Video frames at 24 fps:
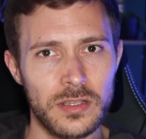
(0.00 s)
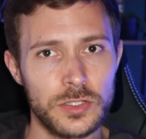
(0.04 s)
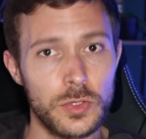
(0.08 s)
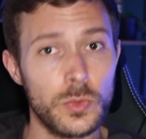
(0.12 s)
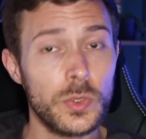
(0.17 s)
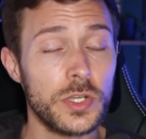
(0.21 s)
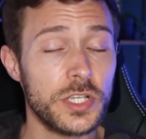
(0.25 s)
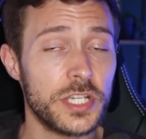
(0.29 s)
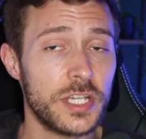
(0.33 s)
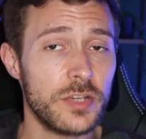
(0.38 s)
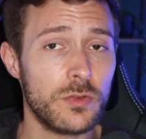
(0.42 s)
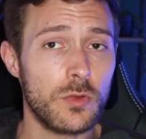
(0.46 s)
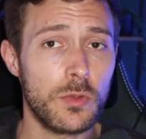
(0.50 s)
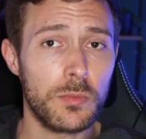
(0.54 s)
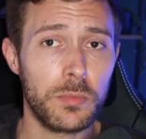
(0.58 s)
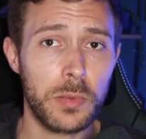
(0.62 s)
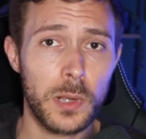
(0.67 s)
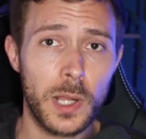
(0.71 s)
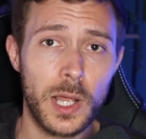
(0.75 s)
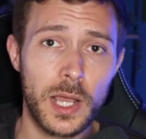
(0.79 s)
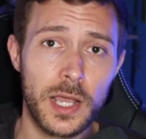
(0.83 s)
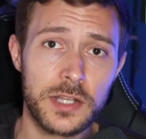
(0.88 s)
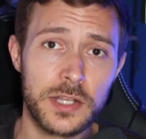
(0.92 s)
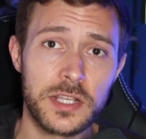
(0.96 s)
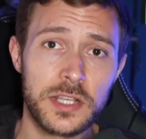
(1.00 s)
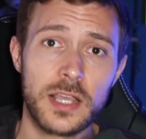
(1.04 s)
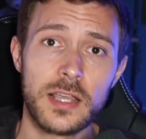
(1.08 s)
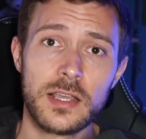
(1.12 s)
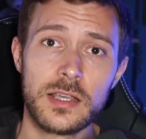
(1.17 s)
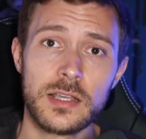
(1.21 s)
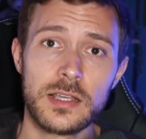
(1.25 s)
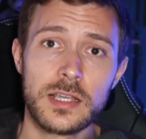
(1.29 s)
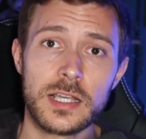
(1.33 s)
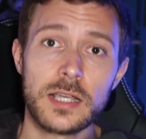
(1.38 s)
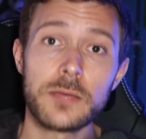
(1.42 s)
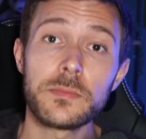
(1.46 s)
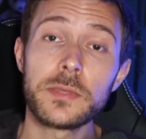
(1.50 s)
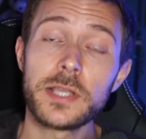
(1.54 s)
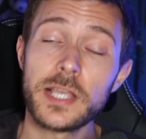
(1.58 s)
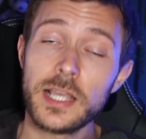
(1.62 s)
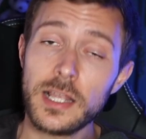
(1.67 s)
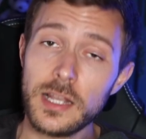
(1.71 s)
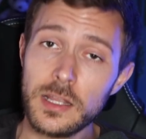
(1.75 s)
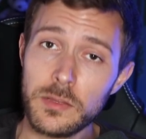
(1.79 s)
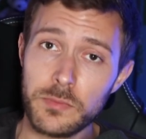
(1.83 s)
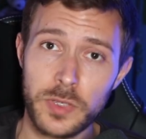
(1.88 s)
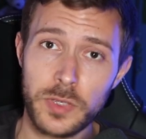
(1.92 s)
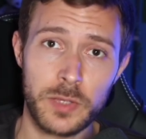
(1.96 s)
To which he replied, "I'm
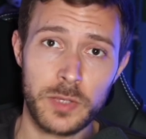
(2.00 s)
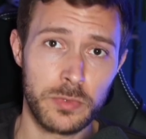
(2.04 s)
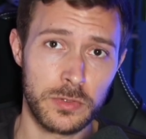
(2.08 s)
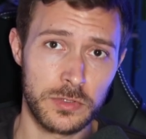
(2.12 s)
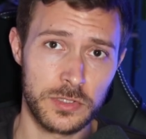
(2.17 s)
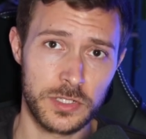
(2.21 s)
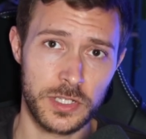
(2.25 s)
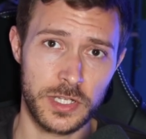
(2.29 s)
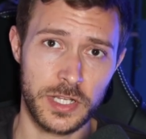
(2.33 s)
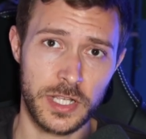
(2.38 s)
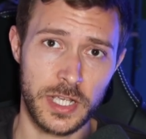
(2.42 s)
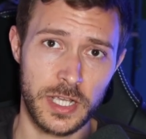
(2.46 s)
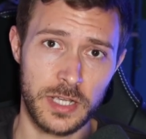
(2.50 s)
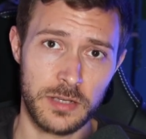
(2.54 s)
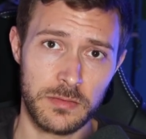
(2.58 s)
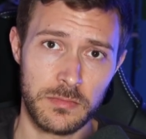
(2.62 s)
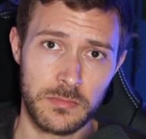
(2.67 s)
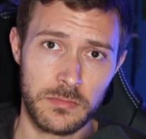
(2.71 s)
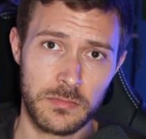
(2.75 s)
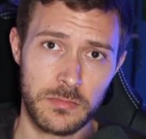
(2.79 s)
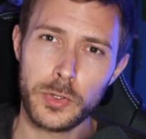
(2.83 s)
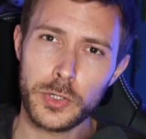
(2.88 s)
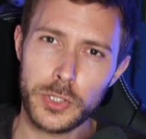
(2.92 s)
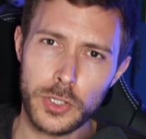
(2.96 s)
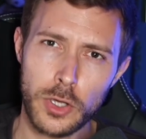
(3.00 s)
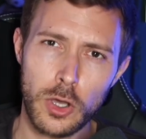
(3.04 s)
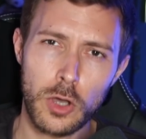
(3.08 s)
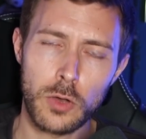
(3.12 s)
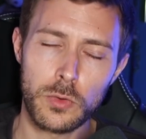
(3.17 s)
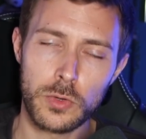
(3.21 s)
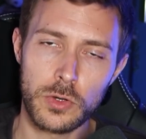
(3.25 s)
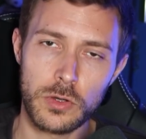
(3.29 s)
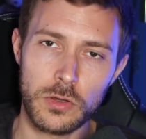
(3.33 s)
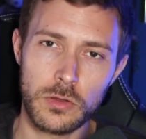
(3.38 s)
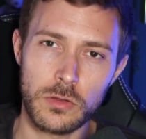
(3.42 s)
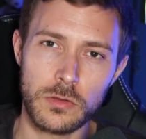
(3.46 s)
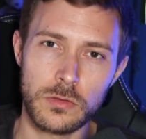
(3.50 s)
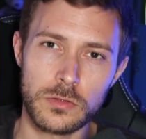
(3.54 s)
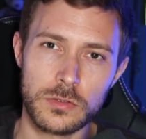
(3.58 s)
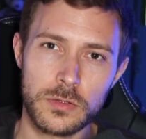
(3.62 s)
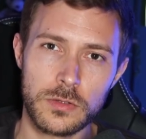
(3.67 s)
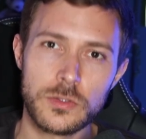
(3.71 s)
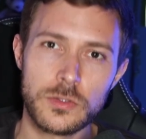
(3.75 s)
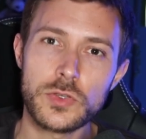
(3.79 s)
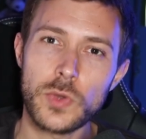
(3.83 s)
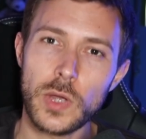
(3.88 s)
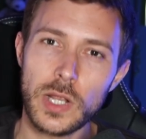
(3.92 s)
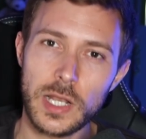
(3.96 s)
killing people today, but you're old,
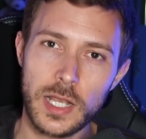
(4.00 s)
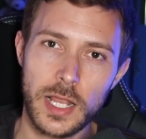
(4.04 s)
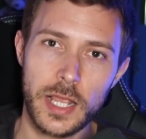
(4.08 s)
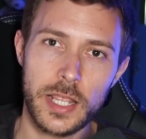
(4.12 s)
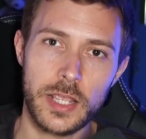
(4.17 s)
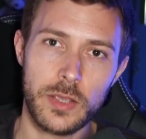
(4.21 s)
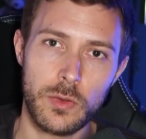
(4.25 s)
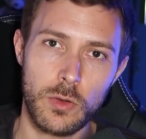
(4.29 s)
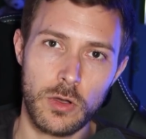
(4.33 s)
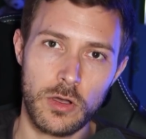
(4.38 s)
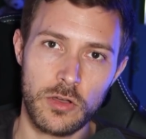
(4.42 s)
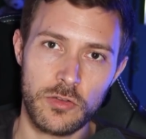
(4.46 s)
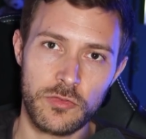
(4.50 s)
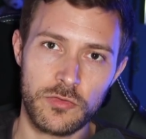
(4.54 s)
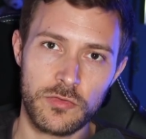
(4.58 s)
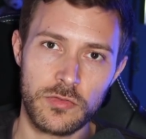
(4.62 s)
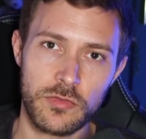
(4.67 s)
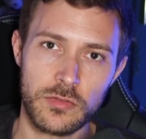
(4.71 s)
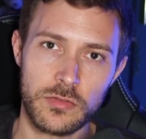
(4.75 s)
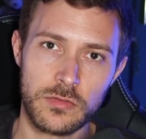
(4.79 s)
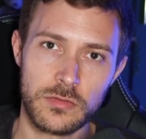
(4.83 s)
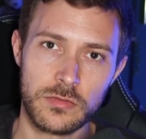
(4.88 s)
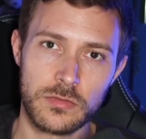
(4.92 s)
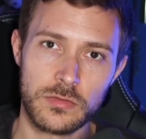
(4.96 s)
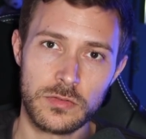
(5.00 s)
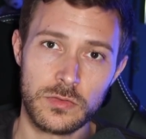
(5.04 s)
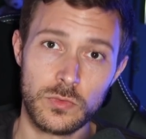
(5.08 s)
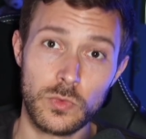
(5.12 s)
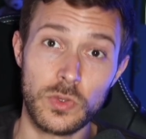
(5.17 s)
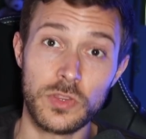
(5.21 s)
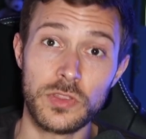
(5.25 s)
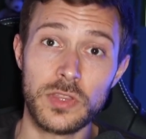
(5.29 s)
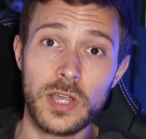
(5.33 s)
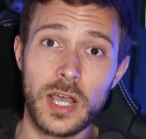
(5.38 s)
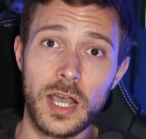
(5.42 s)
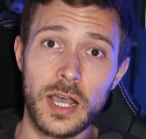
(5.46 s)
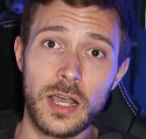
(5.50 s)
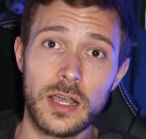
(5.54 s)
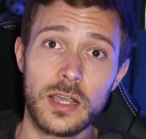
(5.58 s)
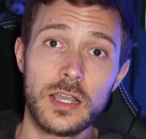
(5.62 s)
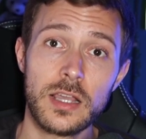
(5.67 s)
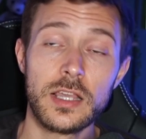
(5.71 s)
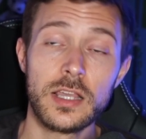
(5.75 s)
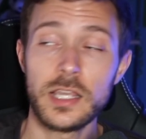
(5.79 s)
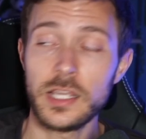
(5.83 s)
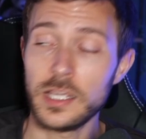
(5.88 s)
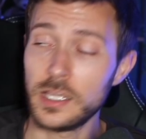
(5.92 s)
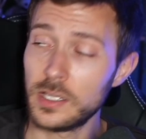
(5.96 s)
so I'll let you off." With that,
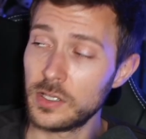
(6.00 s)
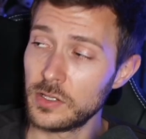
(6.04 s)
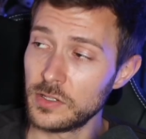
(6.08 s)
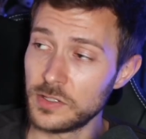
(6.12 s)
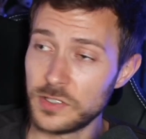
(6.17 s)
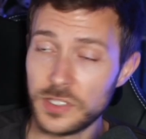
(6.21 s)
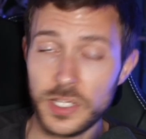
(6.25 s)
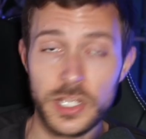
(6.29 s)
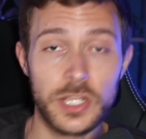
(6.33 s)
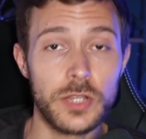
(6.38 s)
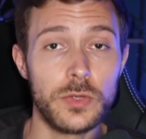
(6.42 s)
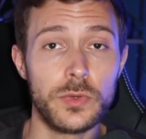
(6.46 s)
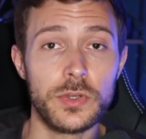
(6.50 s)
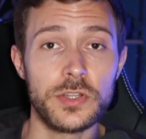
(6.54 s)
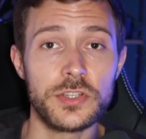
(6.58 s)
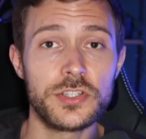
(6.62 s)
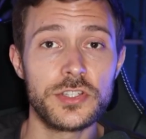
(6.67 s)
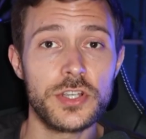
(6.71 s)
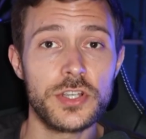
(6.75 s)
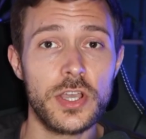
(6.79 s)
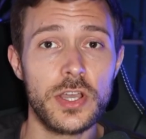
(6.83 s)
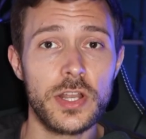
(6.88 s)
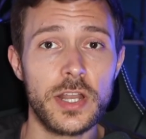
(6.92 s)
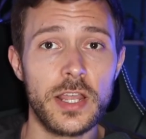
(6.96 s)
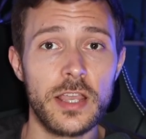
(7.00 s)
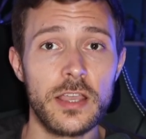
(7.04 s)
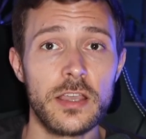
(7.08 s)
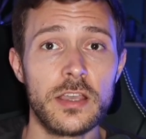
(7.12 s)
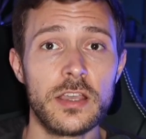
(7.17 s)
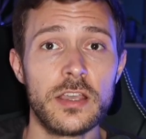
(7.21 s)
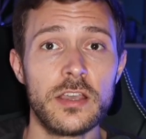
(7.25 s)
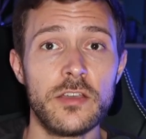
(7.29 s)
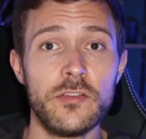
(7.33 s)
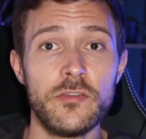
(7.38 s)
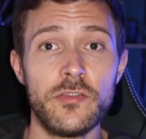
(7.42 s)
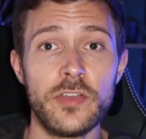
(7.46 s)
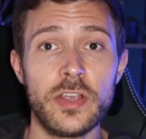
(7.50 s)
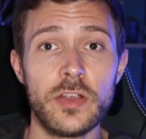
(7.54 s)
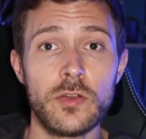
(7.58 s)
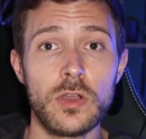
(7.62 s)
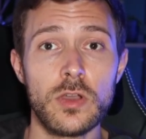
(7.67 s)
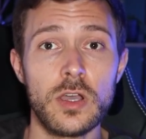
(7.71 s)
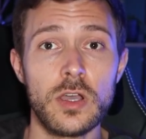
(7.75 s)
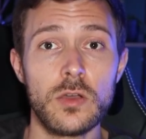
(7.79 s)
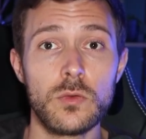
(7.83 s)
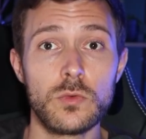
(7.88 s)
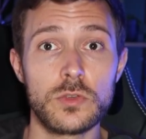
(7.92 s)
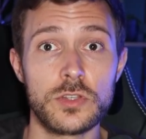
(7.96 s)
he continued his journey.
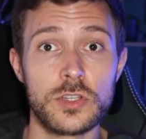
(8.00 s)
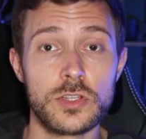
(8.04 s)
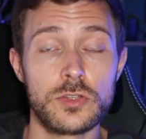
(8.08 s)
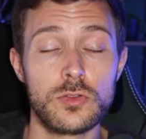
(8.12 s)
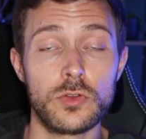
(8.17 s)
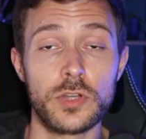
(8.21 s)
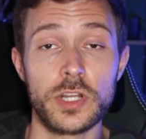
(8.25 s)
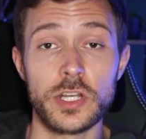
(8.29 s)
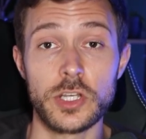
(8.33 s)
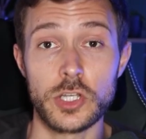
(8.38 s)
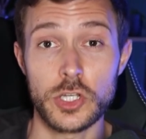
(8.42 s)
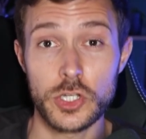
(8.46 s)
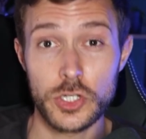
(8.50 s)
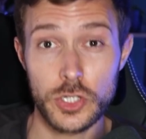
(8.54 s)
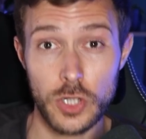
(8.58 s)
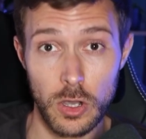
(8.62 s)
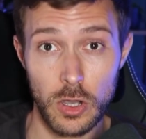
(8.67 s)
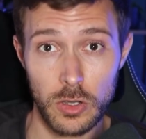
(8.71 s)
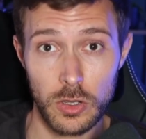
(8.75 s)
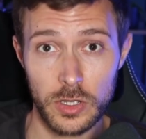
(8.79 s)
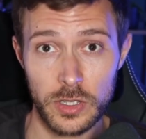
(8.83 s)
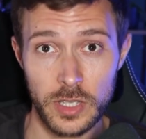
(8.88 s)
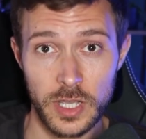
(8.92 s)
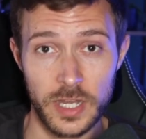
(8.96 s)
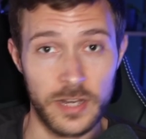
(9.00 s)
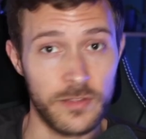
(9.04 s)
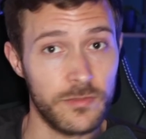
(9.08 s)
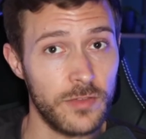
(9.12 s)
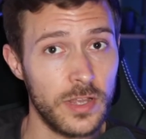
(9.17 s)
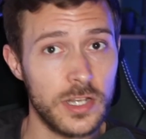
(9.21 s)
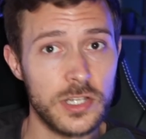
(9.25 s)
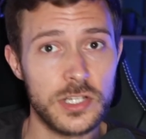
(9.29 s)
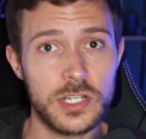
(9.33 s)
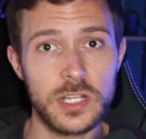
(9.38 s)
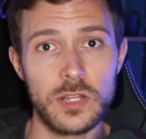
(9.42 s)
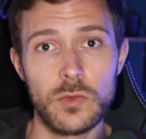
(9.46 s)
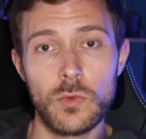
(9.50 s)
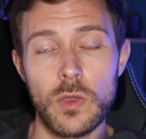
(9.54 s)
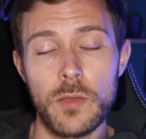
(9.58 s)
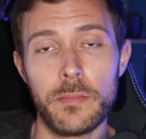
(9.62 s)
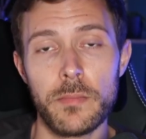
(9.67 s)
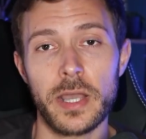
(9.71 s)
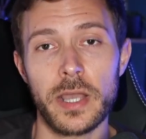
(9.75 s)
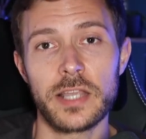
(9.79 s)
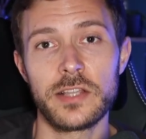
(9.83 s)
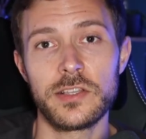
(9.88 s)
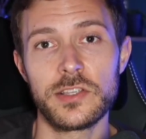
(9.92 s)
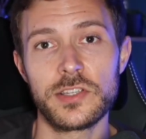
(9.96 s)
Vera was stood in shock and eventually went
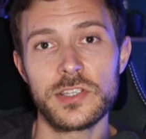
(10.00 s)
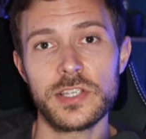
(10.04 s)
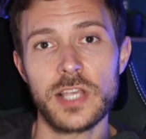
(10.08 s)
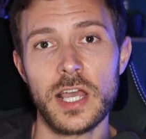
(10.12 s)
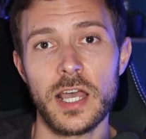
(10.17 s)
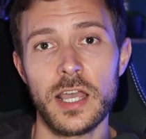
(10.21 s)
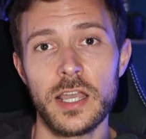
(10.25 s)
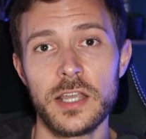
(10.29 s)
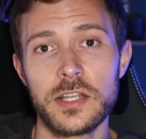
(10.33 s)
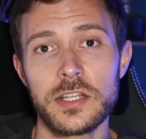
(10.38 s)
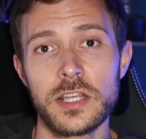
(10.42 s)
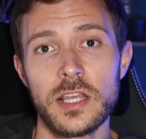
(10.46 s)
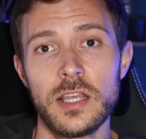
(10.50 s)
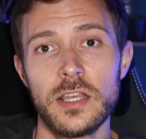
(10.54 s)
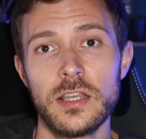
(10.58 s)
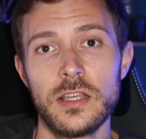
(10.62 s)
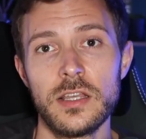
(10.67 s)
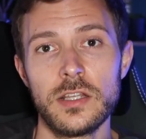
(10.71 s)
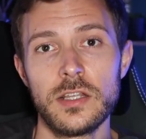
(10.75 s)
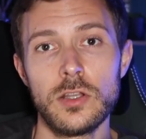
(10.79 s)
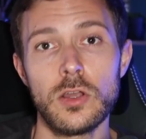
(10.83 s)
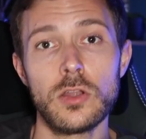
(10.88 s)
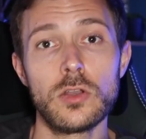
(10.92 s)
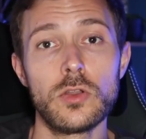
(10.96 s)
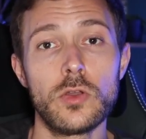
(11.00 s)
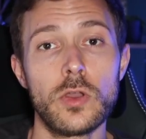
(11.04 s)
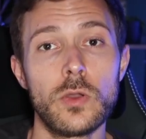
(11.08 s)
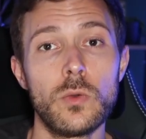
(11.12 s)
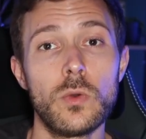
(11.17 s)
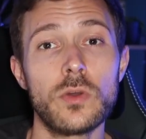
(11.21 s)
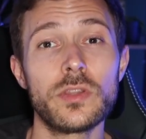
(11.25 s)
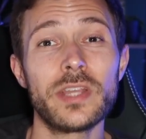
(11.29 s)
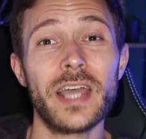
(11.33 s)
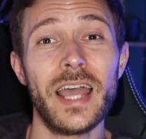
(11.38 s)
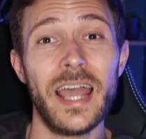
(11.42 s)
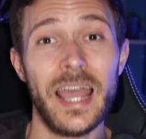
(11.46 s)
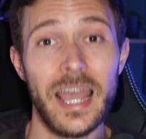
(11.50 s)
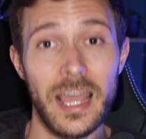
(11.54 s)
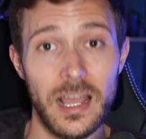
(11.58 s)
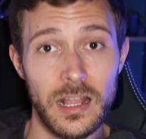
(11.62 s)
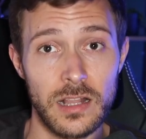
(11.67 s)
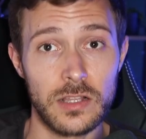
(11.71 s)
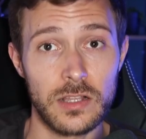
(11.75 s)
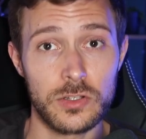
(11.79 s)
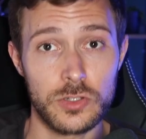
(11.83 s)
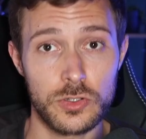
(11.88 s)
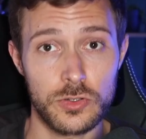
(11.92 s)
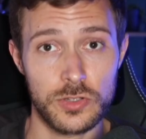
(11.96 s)
back inside, not knowing what the
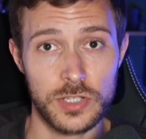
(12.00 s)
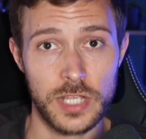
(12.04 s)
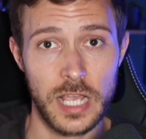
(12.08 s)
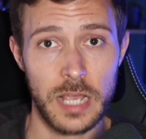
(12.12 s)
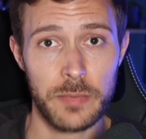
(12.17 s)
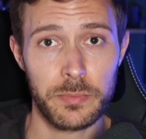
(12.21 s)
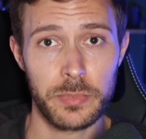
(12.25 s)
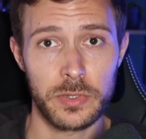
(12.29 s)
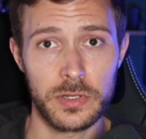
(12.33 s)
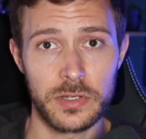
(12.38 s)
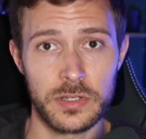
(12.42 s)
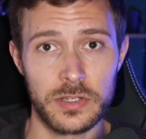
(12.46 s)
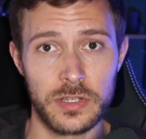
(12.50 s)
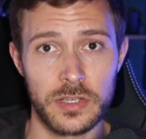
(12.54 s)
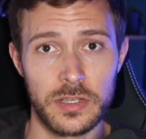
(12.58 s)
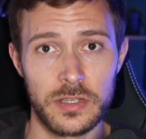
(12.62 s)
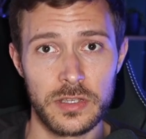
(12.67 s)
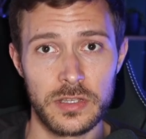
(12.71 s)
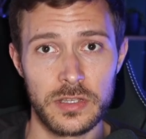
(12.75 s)
hell had just happened.